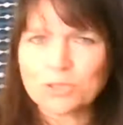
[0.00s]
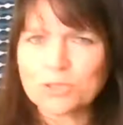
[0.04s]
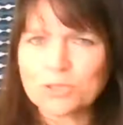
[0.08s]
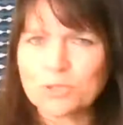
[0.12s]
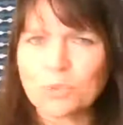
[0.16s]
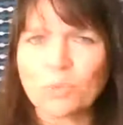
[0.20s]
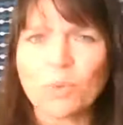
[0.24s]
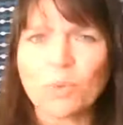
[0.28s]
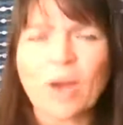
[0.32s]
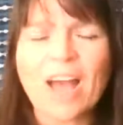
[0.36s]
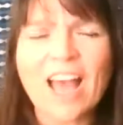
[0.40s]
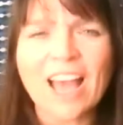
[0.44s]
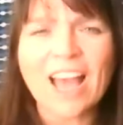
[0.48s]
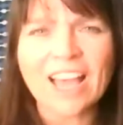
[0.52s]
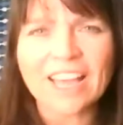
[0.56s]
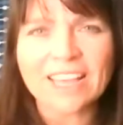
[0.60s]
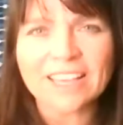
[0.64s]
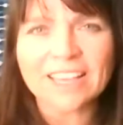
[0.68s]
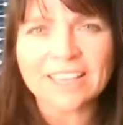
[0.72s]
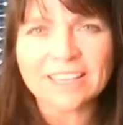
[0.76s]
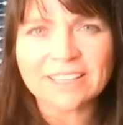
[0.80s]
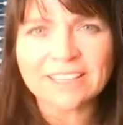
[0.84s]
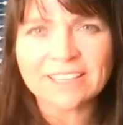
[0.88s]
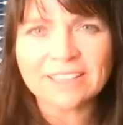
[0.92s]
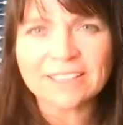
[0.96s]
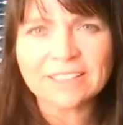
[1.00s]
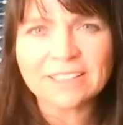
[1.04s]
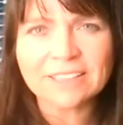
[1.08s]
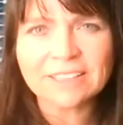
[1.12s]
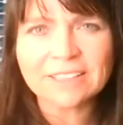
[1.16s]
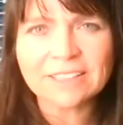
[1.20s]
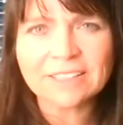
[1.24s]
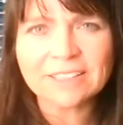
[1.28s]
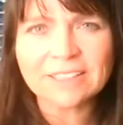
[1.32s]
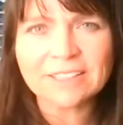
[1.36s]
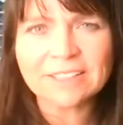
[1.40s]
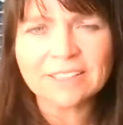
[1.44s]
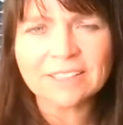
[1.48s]
away.
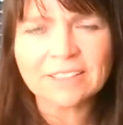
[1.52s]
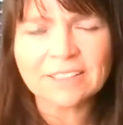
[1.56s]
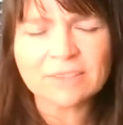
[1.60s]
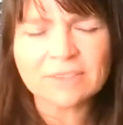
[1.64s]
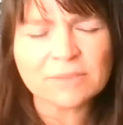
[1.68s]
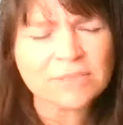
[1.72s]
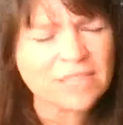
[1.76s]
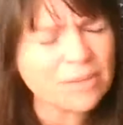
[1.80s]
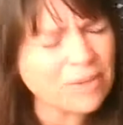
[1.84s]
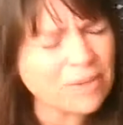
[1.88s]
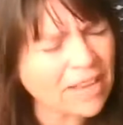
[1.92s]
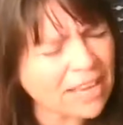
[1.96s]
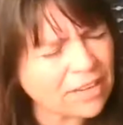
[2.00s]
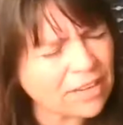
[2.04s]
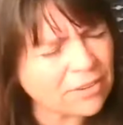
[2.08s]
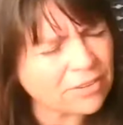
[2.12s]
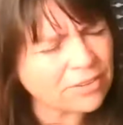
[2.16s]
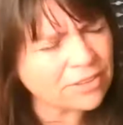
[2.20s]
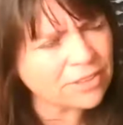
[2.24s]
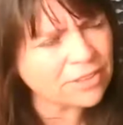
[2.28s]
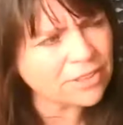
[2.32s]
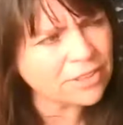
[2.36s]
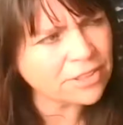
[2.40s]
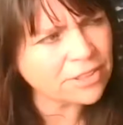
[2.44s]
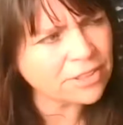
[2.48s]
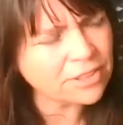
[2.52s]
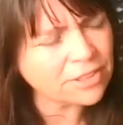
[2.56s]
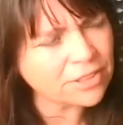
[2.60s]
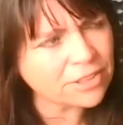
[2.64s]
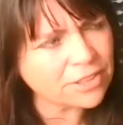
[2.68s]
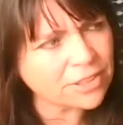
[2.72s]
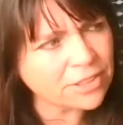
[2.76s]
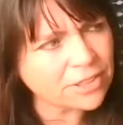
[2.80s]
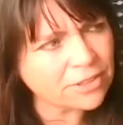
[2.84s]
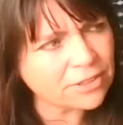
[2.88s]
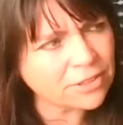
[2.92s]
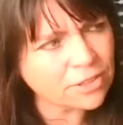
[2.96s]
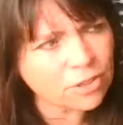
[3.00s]
I was like, well, hang on,
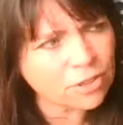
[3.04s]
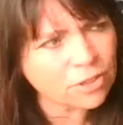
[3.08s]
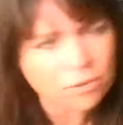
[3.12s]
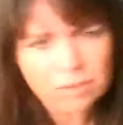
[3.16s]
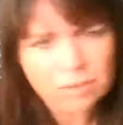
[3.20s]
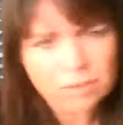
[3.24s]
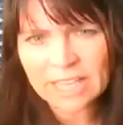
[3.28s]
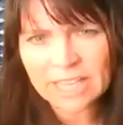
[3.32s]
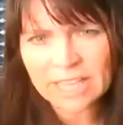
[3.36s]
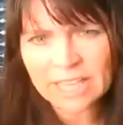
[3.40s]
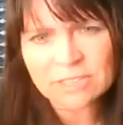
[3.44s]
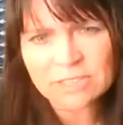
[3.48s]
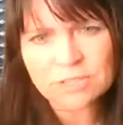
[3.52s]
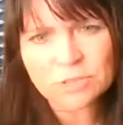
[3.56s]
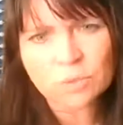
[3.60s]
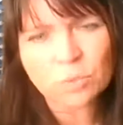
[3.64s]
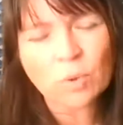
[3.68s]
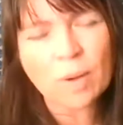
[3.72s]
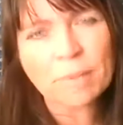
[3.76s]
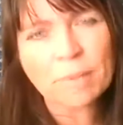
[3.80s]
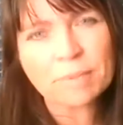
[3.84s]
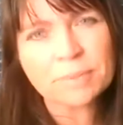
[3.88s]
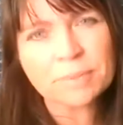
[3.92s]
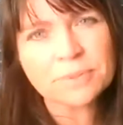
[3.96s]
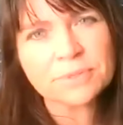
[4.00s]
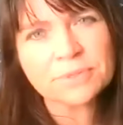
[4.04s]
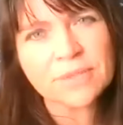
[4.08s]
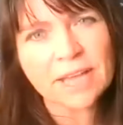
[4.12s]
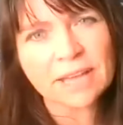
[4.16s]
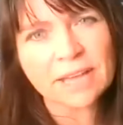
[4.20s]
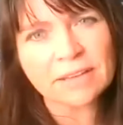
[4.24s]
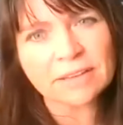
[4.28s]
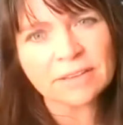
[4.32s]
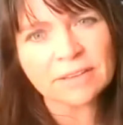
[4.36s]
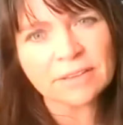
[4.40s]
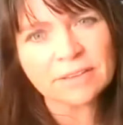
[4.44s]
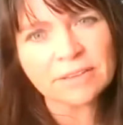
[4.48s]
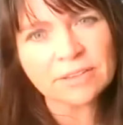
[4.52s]
you're against the
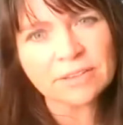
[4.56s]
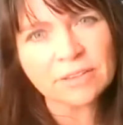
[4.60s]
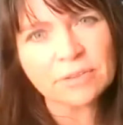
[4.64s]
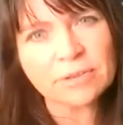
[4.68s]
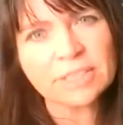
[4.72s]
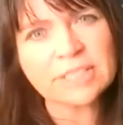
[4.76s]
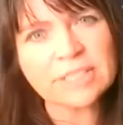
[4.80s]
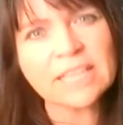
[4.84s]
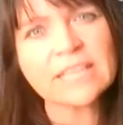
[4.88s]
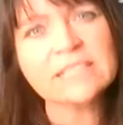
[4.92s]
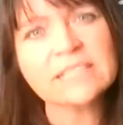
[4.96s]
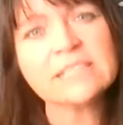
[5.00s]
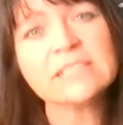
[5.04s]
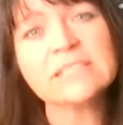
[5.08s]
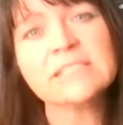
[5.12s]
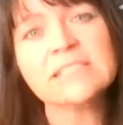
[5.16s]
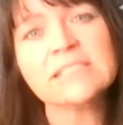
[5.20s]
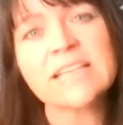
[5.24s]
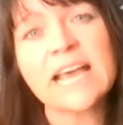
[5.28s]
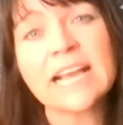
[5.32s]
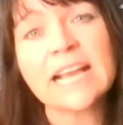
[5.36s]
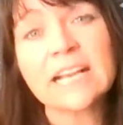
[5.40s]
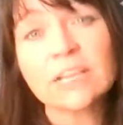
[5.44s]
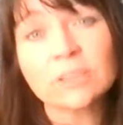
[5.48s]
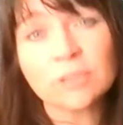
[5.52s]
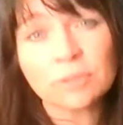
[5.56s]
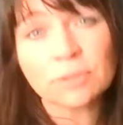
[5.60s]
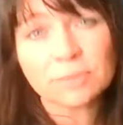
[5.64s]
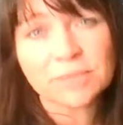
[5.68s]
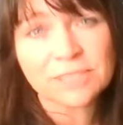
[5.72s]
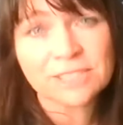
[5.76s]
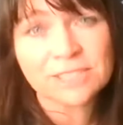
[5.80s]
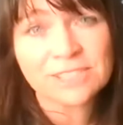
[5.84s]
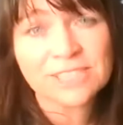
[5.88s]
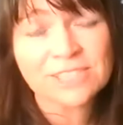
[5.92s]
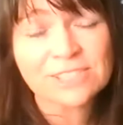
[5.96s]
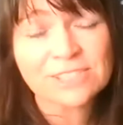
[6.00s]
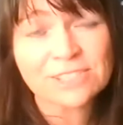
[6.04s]
1%. You're against this economic
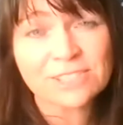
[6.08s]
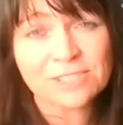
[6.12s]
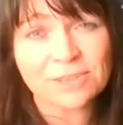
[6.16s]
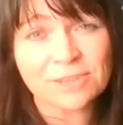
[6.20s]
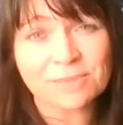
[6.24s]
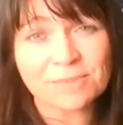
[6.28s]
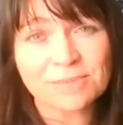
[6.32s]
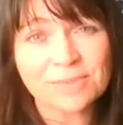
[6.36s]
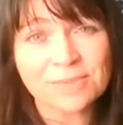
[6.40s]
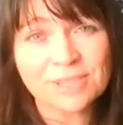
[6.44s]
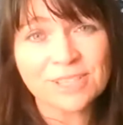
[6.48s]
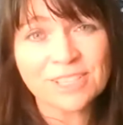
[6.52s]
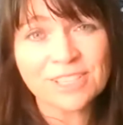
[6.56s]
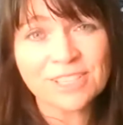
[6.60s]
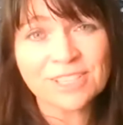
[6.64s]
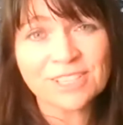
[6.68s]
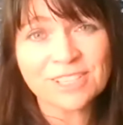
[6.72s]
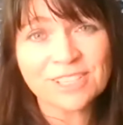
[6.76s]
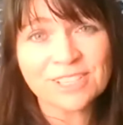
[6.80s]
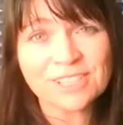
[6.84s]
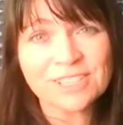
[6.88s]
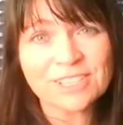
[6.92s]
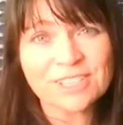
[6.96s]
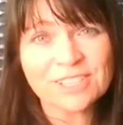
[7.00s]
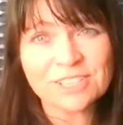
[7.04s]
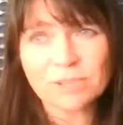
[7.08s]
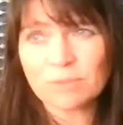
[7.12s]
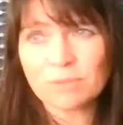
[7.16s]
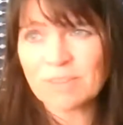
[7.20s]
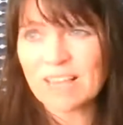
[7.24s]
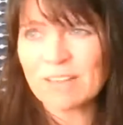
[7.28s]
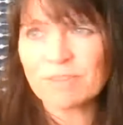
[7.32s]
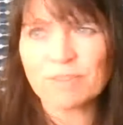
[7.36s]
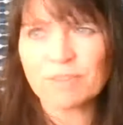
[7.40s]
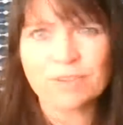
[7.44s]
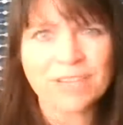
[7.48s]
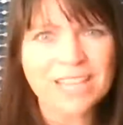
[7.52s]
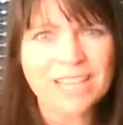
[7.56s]
system. So
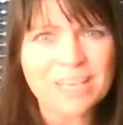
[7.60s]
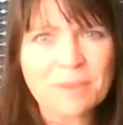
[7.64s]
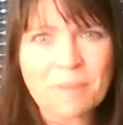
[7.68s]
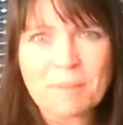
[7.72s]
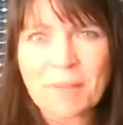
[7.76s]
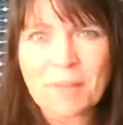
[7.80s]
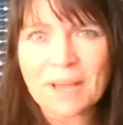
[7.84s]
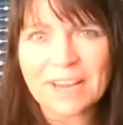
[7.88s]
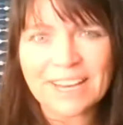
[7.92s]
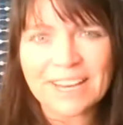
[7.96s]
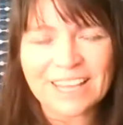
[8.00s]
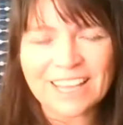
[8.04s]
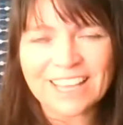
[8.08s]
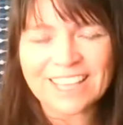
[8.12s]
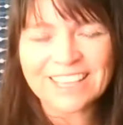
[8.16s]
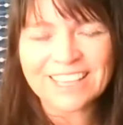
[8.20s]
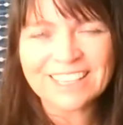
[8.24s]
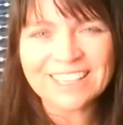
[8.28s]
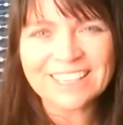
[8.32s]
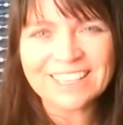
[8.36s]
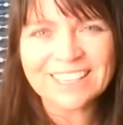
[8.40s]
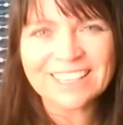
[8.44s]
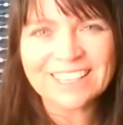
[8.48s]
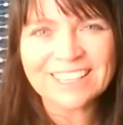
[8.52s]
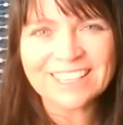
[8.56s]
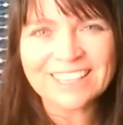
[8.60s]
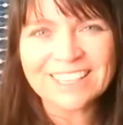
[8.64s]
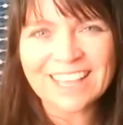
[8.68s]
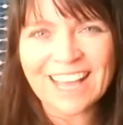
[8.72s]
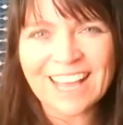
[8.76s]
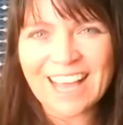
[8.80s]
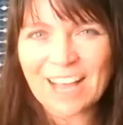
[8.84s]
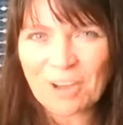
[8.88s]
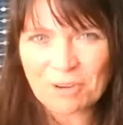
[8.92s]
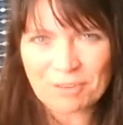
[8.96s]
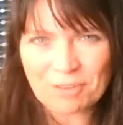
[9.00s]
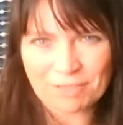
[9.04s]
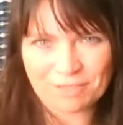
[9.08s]
therefore, get your money
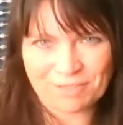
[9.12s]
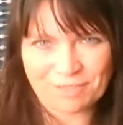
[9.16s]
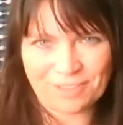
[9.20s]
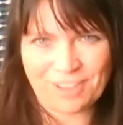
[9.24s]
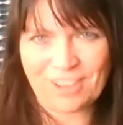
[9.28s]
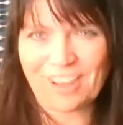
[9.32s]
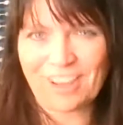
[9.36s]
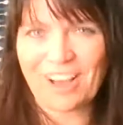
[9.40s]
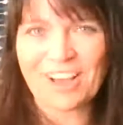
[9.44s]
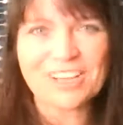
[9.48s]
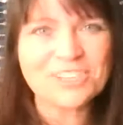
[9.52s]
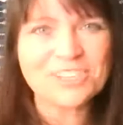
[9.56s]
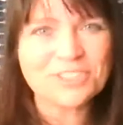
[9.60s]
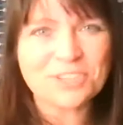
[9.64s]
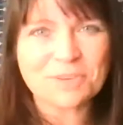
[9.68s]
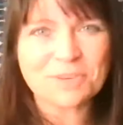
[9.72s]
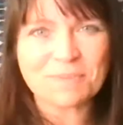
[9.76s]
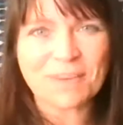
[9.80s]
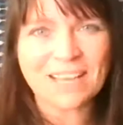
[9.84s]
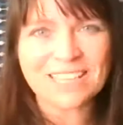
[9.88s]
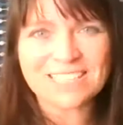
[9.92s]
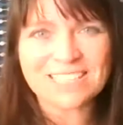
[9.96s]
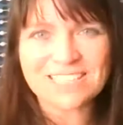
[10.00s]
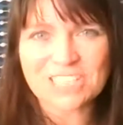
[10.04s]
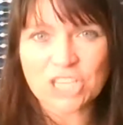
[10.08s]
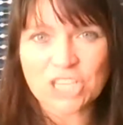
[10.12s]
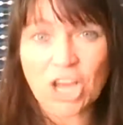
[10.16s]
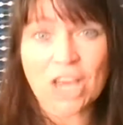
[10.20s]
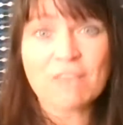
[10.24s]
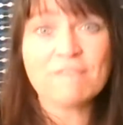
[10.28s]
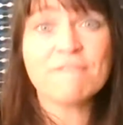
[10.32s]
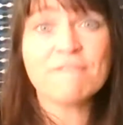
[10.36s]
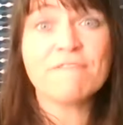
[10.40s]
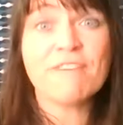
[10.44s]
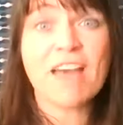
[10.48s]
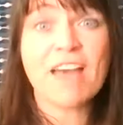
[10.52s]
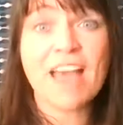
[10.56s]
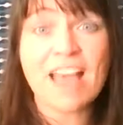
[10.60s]
out of the high street banks,
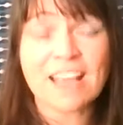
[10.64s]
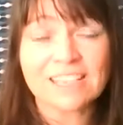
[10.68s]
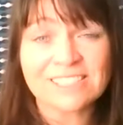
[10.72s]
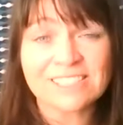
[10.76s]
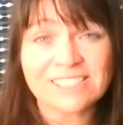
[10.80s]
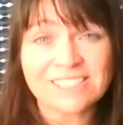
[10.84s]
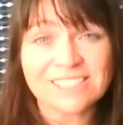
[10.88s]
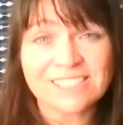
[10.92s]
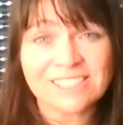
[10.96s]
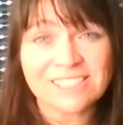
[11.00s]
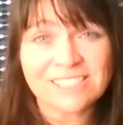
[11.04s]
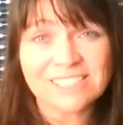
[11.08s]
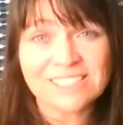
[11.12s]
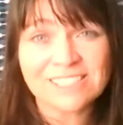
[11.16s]
divest,